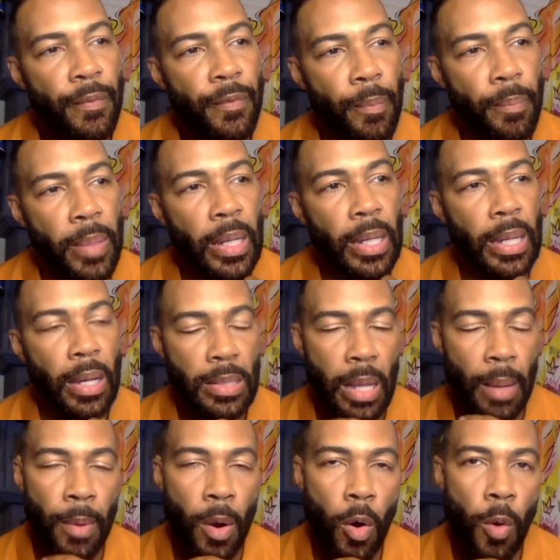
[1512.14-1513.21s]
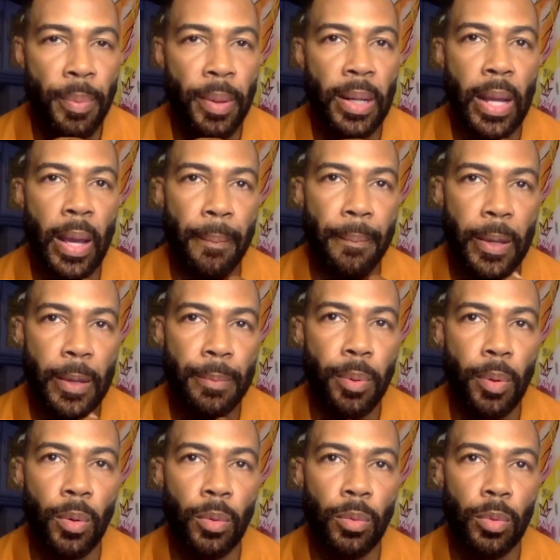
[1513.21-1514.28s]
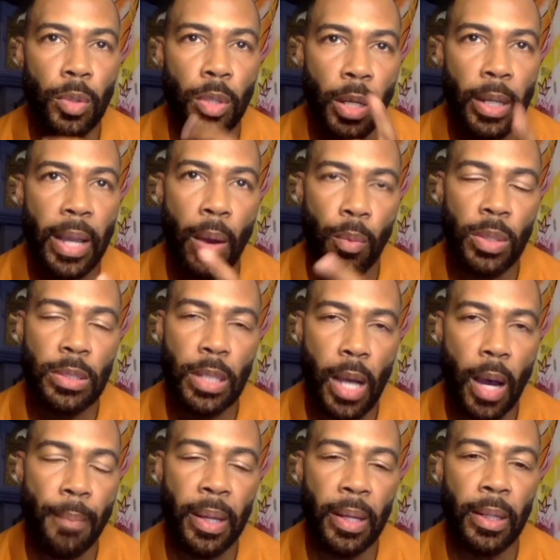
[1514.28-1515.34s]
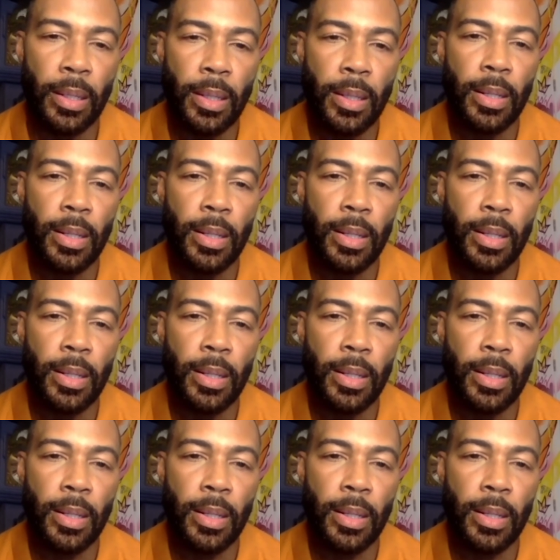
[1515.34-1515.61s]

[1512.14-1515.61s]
for me, Kels, I'm hoping that people look at what's coming,